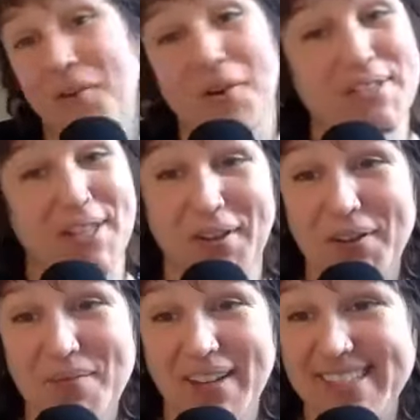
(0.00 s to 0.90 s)
of course, I go
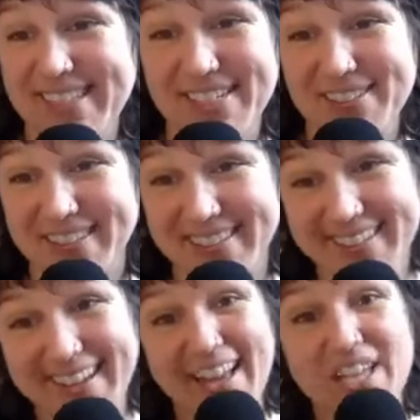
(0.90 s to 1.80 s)
to meditation.
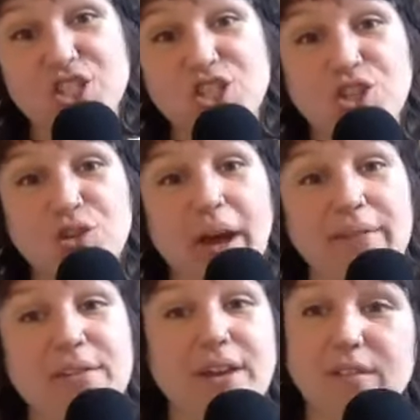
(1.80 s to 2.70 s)
Do you
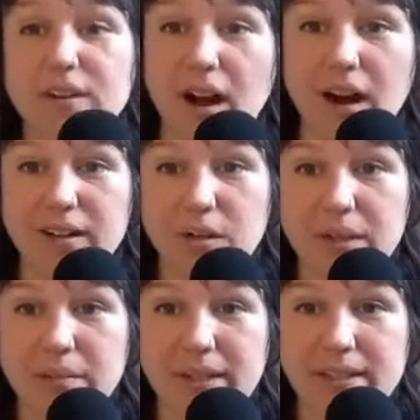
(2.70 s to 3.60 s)
have a favorite heart
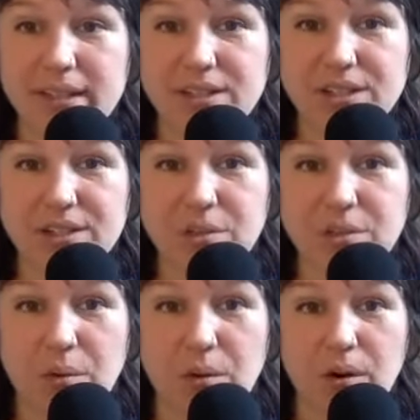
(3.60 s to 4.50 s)
opening meditation
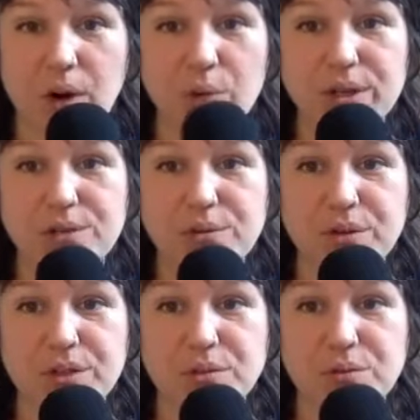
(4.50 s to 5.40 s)
or a
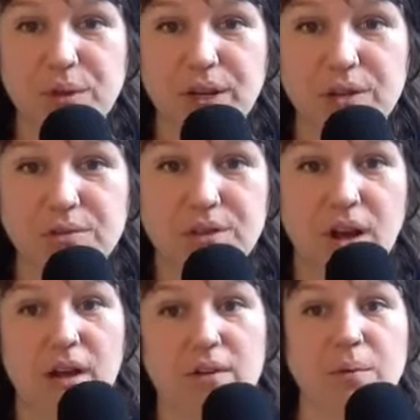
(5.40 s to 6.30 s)
resource when you
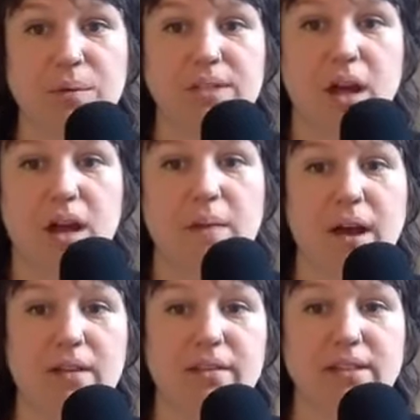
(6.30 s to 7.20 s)
talk, when we talk
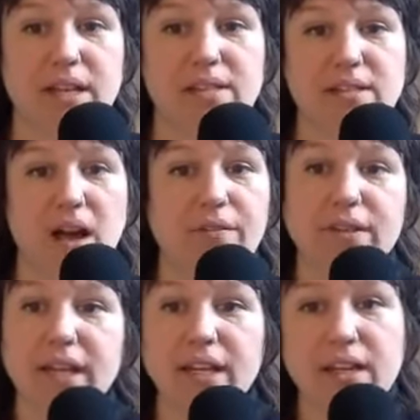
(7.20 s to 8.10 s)
about this like
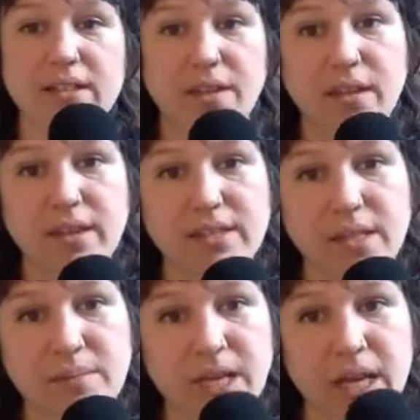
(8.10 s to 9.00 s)
softening? Cause I think that
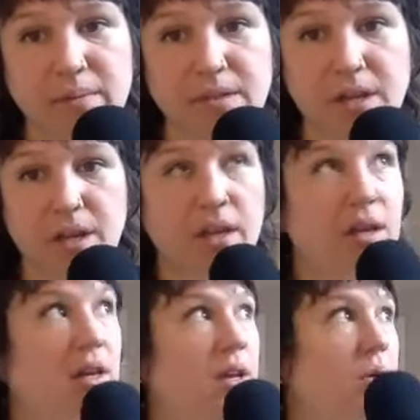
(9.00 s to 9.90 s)
sometimes
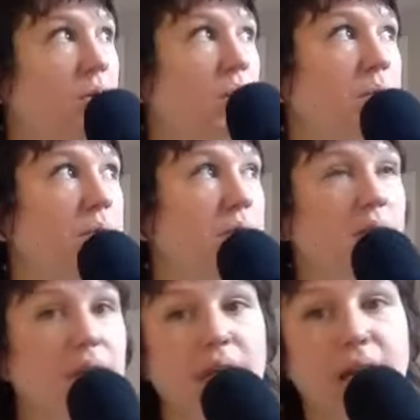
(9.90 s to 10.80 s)
when we're
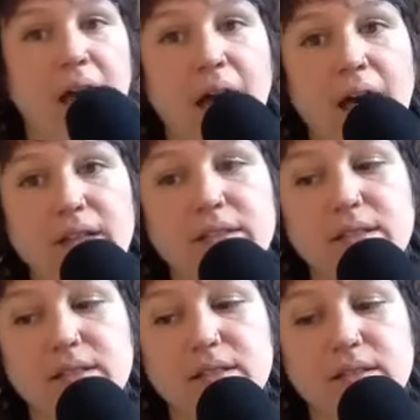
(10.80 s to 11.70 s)
looking at
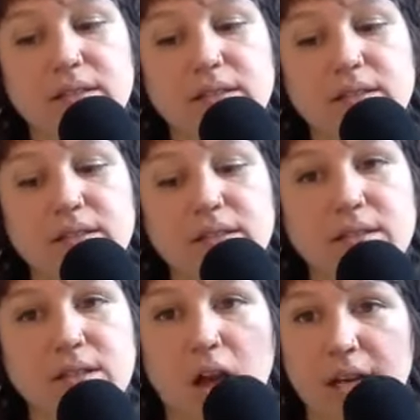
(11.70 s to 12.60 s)

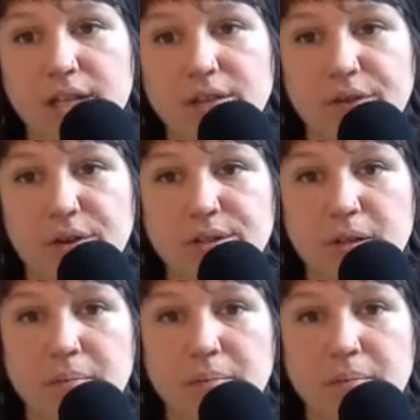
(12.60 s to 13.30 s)
talking to folks